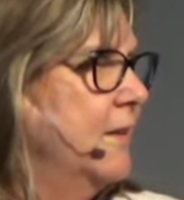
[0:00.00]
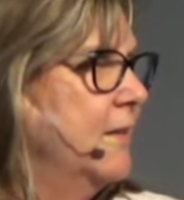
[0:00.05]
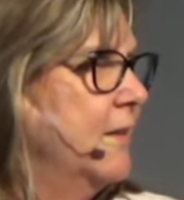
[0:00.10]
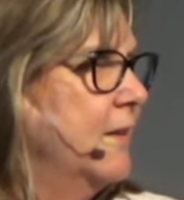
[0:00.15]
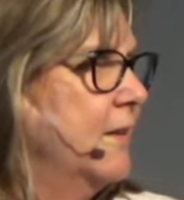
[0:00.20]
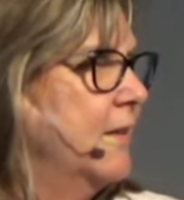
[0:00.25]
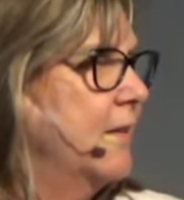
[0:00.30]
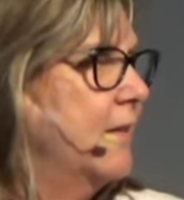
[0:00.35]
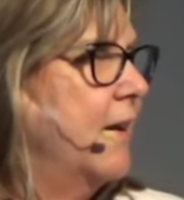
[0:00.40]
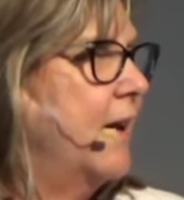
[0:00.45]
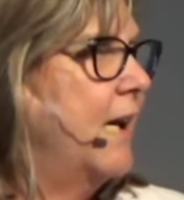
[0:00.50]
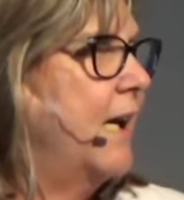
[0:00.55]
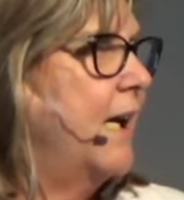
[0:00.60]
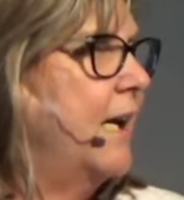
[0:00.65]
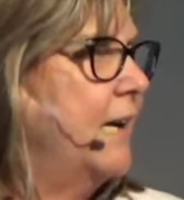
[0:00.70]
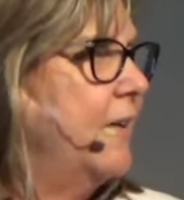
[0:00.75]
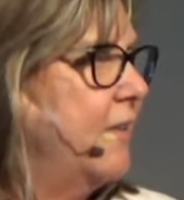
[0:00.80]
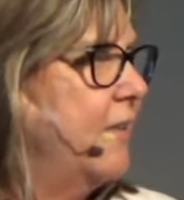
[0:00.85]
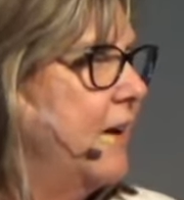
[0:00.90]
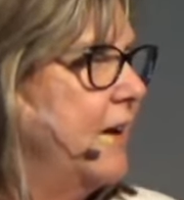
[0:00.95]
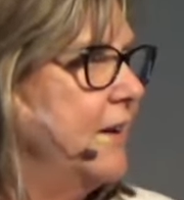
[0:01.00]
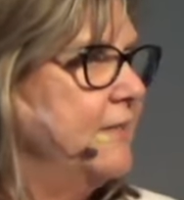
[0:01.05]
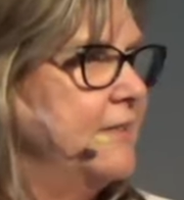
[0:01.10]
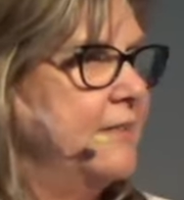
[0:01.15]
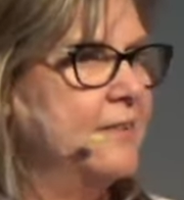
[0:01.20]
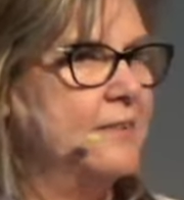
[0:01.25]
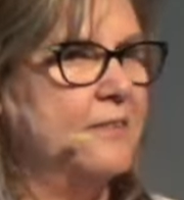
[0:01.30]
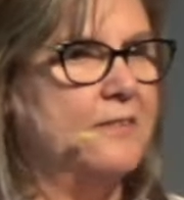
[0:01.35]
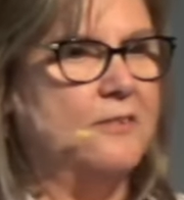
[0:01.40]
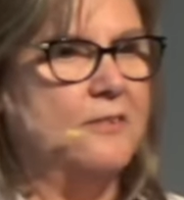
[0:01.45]

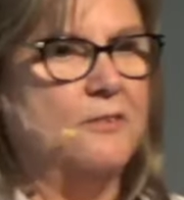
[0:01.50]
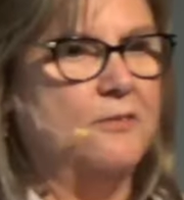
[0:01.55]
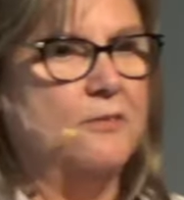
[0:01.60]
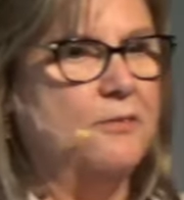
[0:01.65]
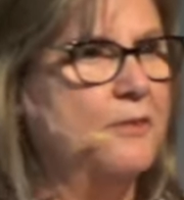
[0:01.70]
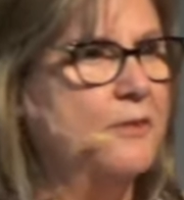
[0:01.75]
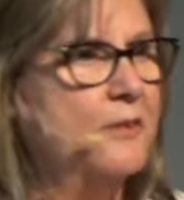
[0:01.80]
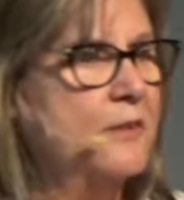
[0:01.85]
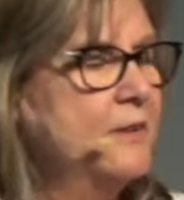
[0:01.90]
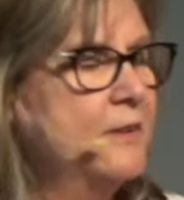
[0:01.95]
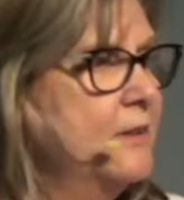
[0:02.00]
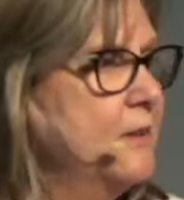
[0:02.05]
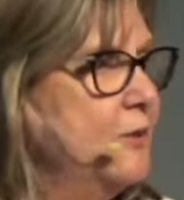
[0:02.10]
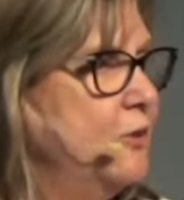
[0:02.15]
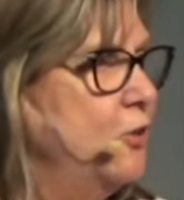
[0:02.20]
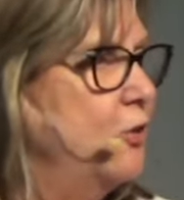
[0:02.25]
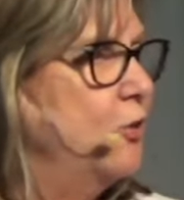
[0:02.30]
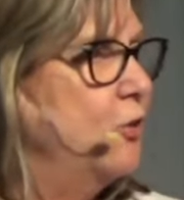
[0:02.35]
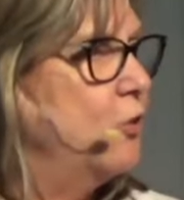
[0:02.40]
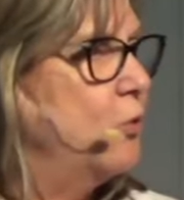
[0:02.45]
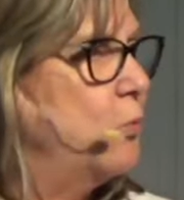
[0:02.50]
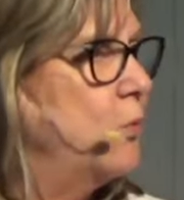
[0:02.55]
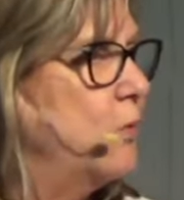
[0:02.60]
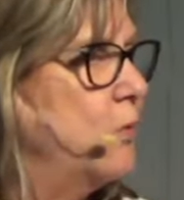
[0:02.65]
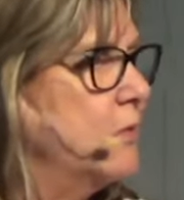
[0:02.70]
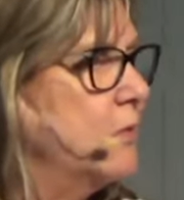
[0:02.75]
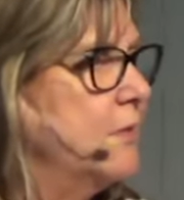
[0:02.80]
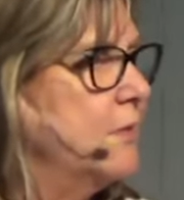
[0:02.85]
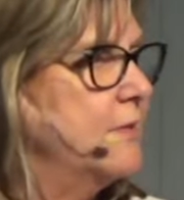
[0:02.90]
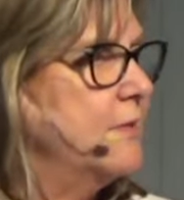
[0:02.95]
of, you know, the
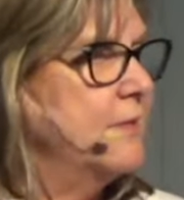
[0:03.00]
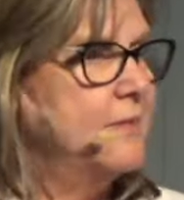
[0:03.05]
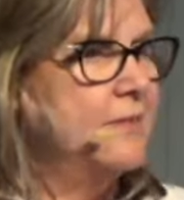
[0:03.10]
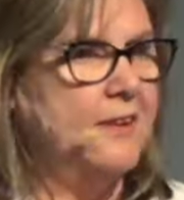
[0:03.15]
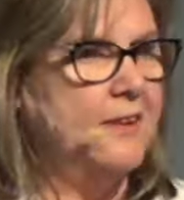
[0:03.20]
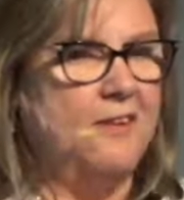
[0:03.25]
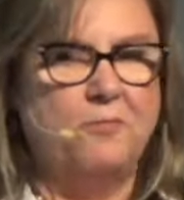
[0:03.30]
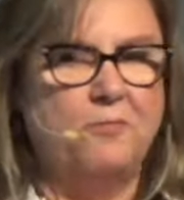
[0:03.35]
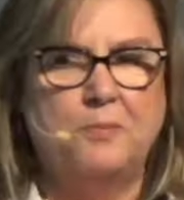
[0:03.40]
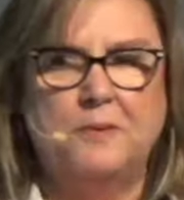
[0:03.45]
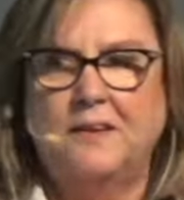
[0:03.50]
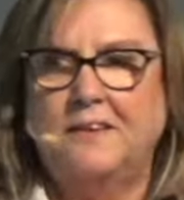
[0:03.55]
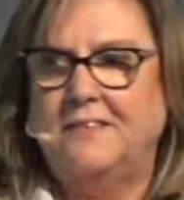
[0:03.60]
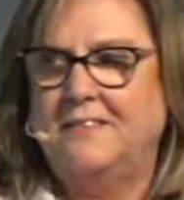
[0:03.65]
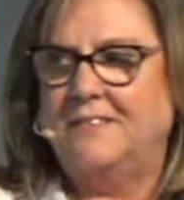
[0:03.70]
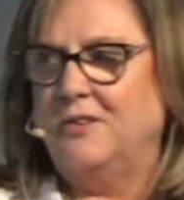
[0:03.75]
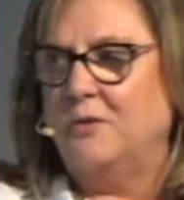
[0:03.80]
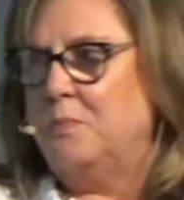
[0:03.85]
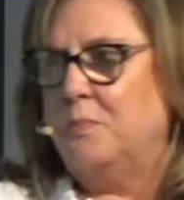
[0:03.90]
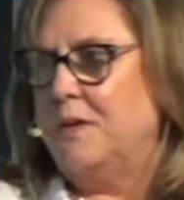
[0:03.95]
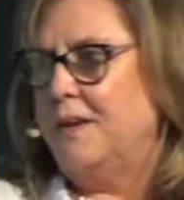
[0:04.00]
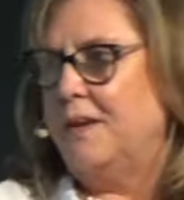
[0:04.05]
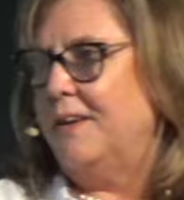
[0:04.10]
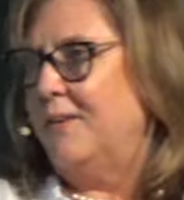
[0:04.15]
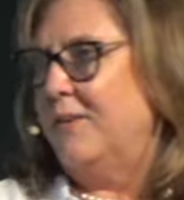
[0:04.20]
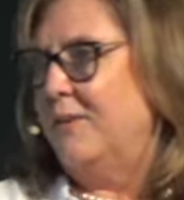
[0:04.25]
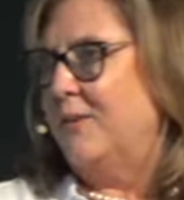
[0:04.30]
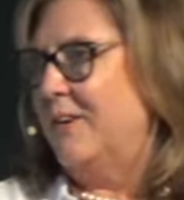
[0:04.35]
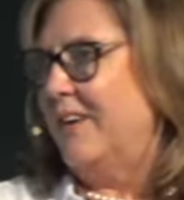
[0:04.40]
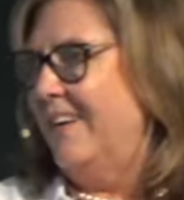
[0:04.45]
world is a safe place to
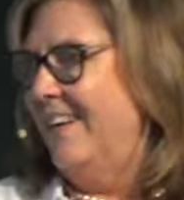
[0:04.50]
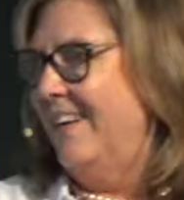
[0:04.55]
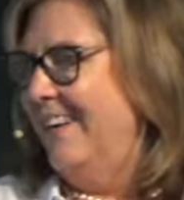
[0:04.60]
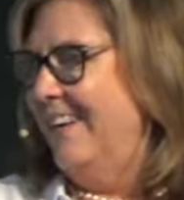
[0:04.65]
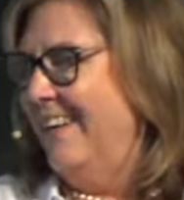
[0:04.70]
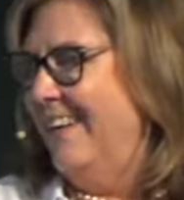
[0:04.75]
be, or,